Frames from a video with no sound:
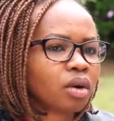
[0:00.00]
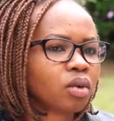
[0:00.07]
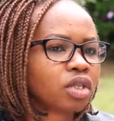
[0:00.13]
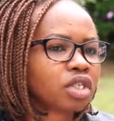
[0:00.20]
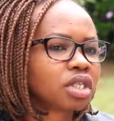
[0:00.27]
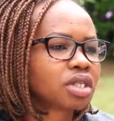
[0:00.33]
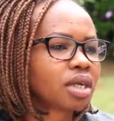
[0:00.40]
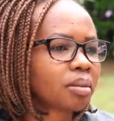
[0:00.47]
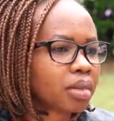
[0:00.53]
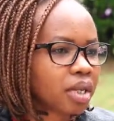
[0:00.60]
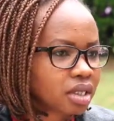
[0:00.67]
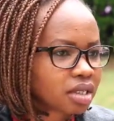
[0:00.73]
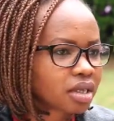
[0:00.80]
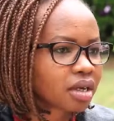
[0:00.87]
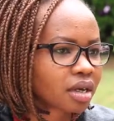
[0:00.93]
which is a
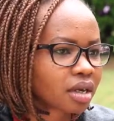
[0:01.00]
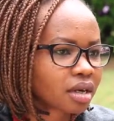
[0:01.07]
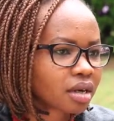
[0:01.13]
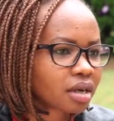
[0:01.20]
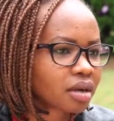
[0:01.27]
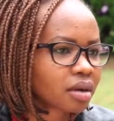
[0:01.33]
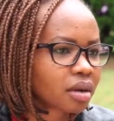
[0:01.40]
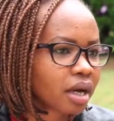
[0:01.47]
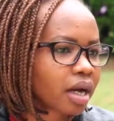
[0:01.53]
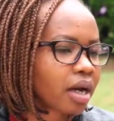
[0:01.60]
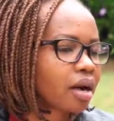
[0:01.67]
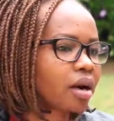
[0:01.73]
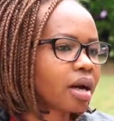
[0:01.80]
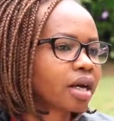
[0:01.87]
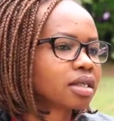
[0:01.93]
bit
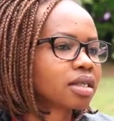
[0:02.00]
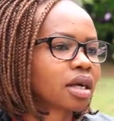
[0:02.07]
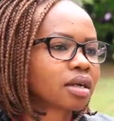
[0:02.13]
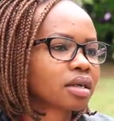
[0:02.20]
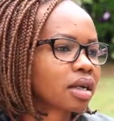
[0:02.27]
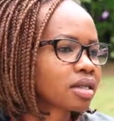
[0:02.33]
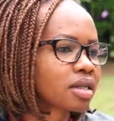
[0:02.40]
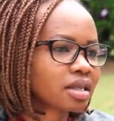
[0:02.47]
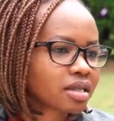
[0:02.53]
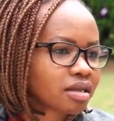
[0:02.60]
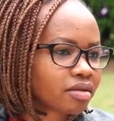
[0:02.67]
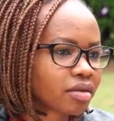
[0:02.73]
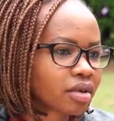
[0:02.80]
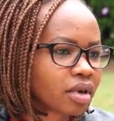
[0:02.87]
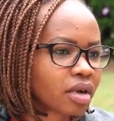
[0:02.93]

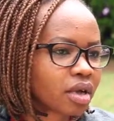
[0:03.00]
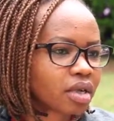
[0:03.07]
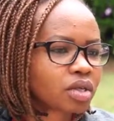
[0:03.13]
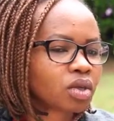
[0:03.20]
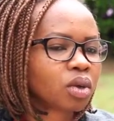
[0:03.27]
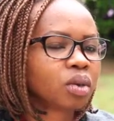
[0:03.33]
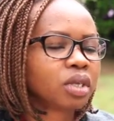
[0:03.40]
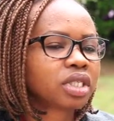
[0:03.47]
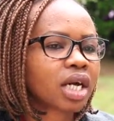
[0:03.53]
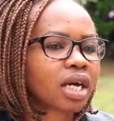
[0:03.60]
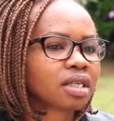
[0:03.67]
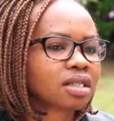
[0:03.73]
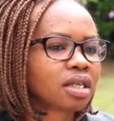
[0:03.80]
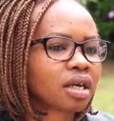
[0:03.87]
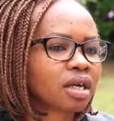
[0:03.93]
excessive. So which
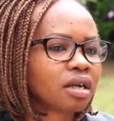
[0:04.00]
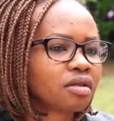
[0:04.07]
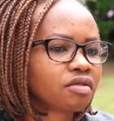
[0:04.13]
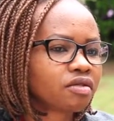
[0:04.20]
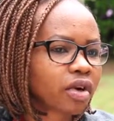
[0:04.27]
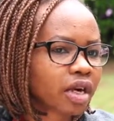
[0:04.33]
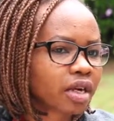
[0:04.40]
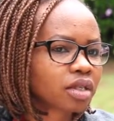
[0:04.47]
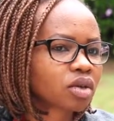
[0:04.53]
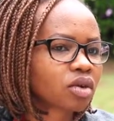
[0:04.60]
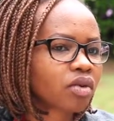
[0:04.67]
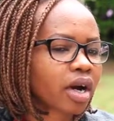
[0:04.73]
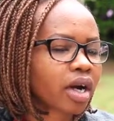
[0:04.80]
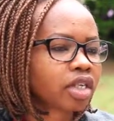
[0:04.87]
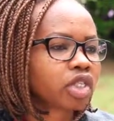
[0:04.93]
has the effect
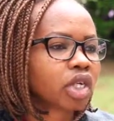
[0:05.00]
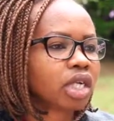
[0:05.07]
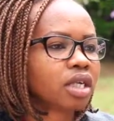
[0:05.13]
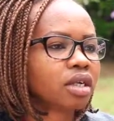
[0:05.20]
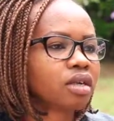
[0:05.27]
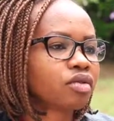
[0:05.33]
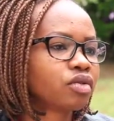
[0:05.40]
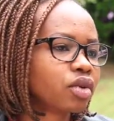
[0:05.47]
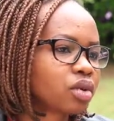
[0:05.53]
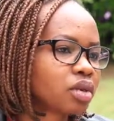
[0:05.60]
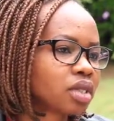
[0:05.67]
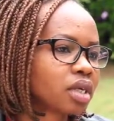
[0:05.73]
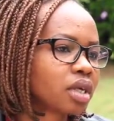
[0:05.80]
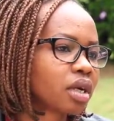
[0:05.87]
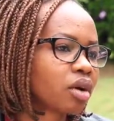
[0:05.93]
of actually
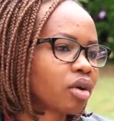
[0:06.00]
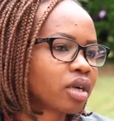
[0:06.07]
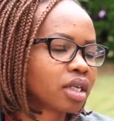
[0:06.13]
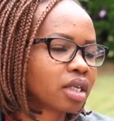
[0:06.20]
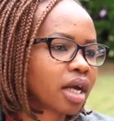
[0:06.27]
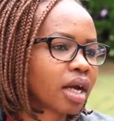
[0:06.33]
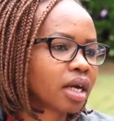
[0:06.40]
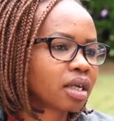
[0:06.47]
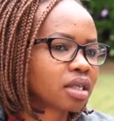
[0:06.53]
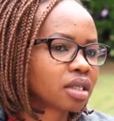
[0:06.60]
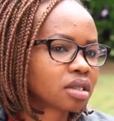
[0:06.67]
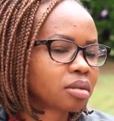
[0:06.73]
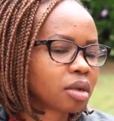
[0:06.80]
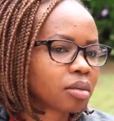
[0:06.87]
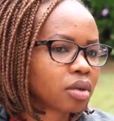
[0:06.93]
refusing or denying
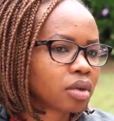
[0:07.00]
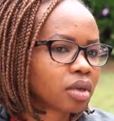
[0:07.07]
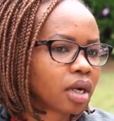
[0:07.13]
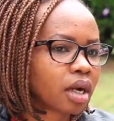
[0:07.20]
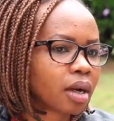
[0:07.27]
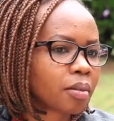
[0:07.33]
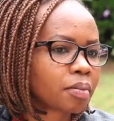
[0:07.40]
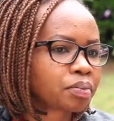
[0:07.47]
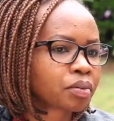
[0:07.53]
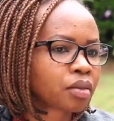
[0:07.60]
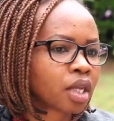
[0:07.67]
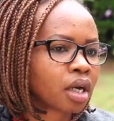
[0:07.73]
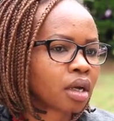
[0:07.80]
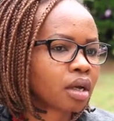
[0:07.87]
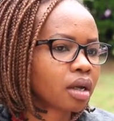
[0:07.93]
these people
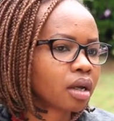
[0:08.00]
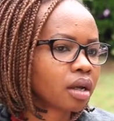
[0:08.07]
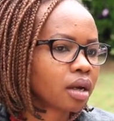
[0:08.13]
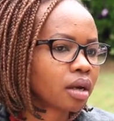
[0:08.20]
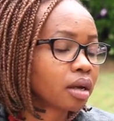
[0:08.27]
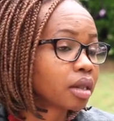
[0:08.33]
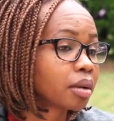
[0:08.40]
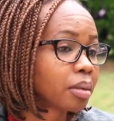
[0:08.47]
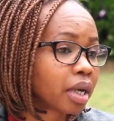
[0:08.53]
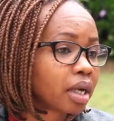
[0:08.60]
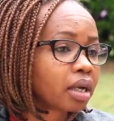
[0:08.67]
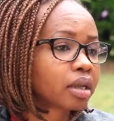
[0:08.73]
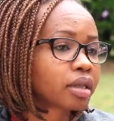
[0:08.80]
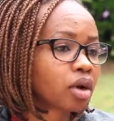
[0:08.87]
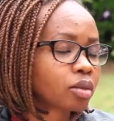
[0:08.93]

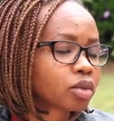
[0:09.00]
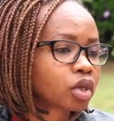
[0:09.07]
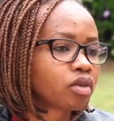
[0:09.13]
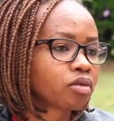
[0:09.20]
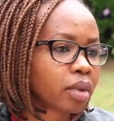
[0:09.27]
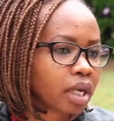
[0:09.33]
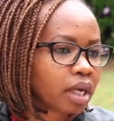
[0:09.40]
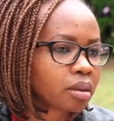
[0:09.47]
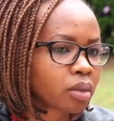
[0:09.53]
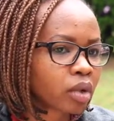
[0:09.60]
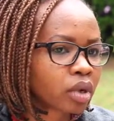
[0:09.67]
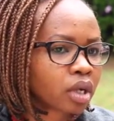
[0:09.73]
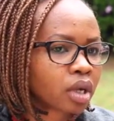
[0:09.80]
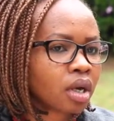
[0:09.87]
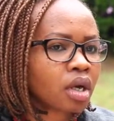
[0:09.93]
the option of bail and
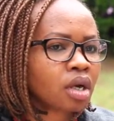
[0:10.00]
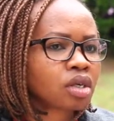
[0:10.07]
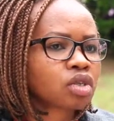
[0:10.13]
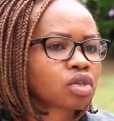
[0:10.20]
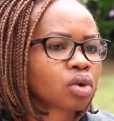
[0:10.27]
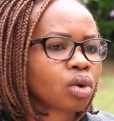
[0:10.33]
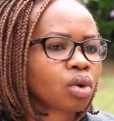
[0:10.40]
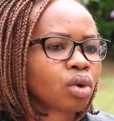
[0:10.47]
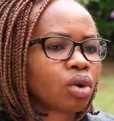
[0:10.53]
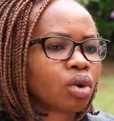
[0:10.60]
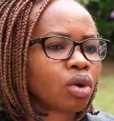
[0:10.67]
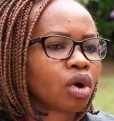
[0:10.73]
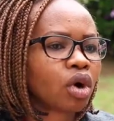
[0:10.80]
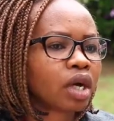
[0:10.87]
bond. So